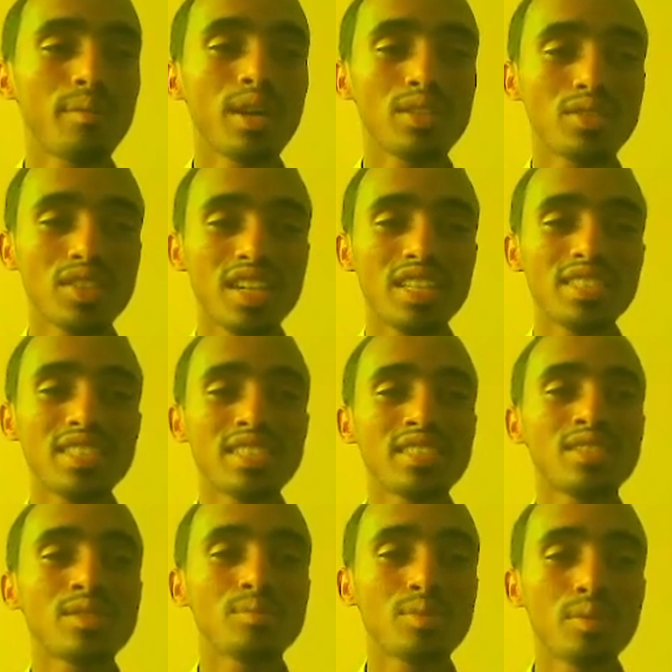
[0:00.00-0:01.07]
As you can see,
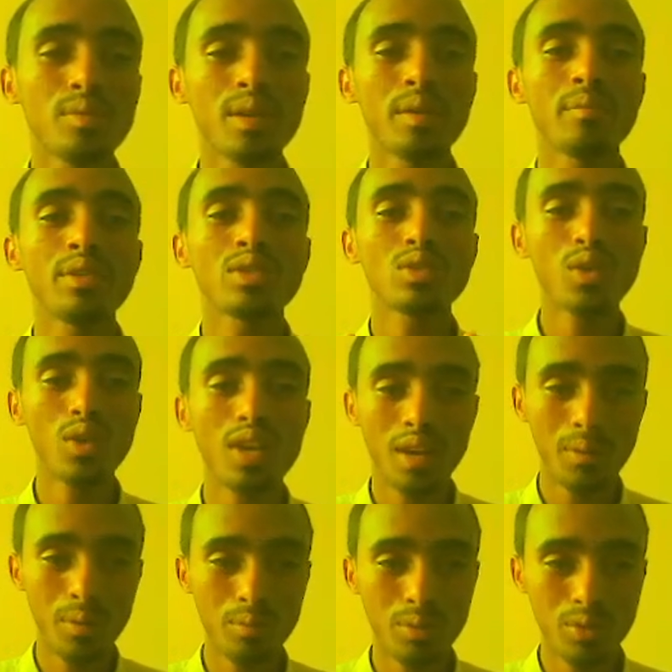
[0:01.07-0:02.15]
this problem is all
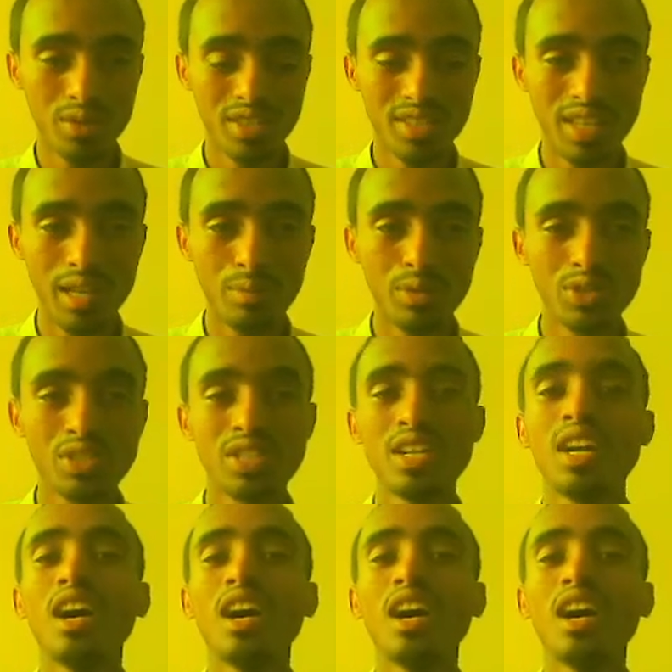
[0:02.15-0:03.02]
about projectile motion.